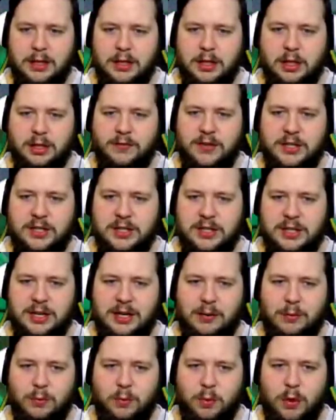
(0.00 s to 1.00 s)
only feature that
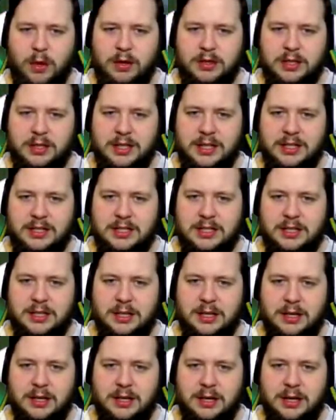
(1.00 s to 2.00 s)
I would want in this
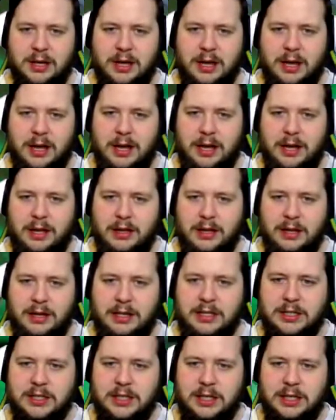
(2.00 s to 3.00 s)
that
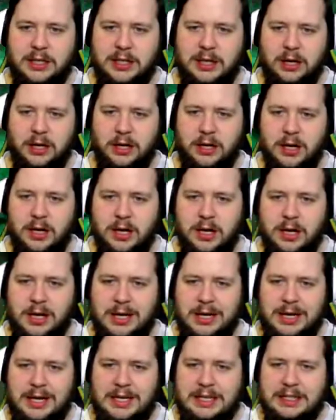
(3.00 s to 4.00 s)
isn't in here
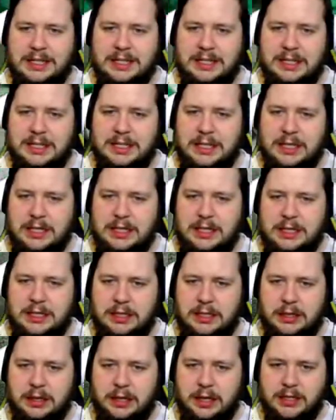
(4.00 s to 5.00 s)
is
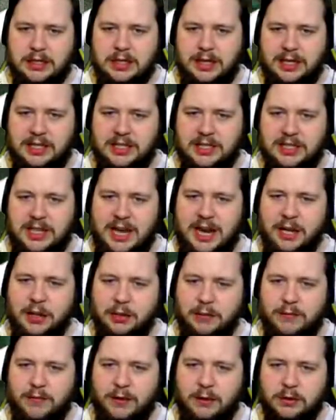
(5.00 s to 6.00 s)
like a
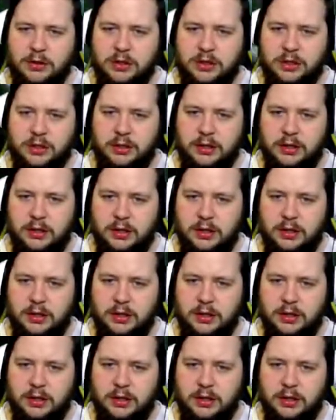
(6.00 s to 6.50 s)
scale function.